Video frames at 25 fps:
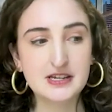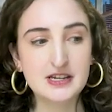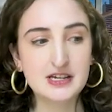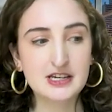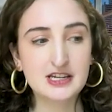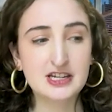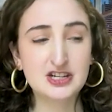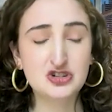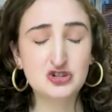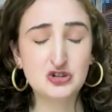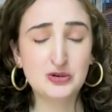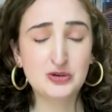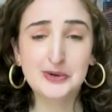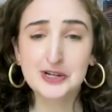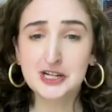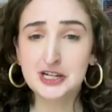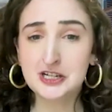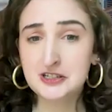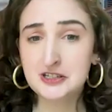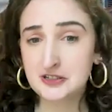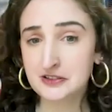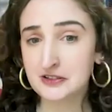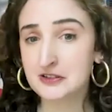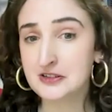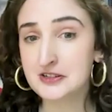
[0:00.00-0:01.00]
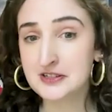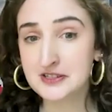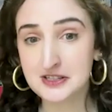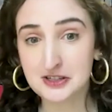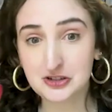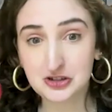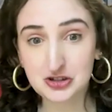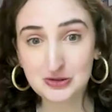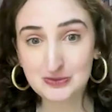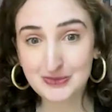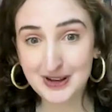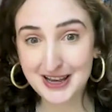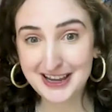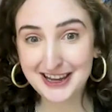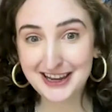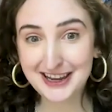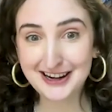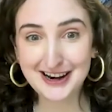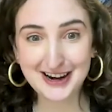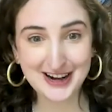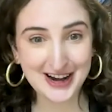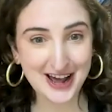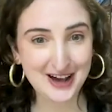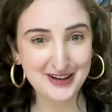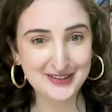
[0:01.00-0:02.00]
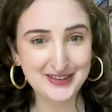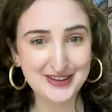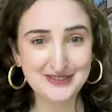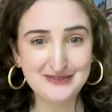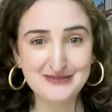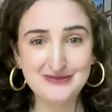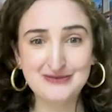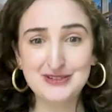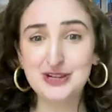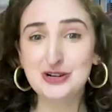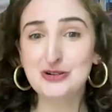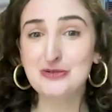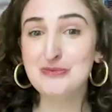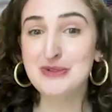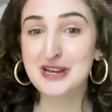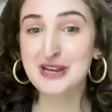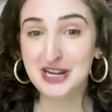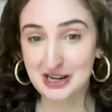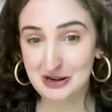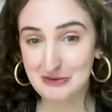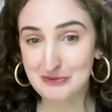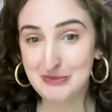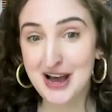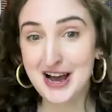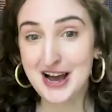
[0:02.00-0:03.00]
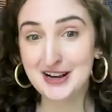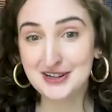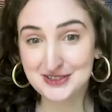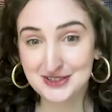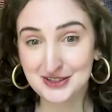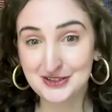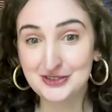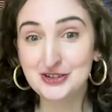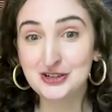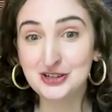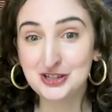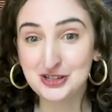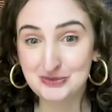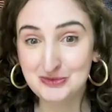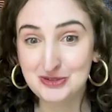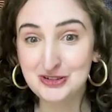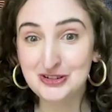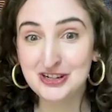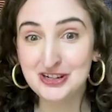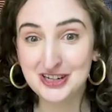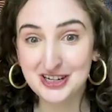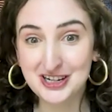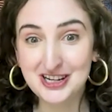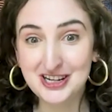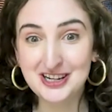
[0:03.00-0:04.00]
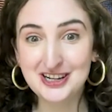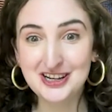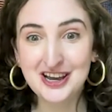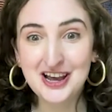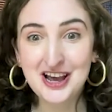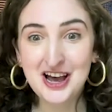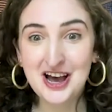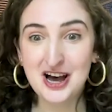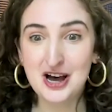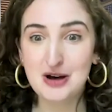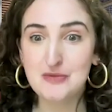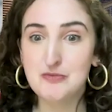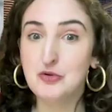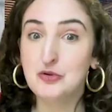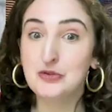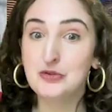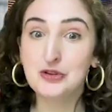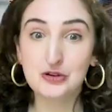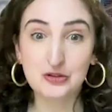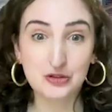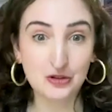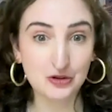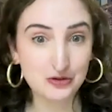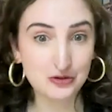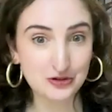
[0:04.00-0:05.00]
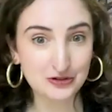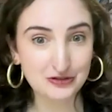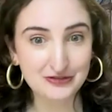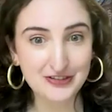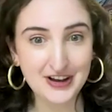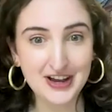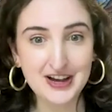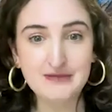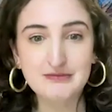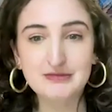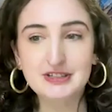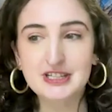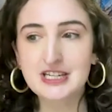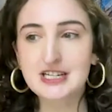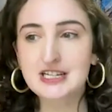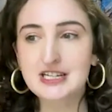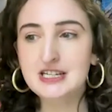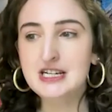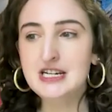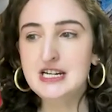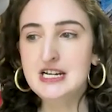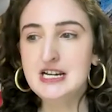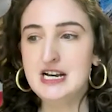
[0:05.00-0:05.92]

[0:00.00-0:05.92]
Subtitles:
contributed to their decision making on how they've made impacts on their community or their local family?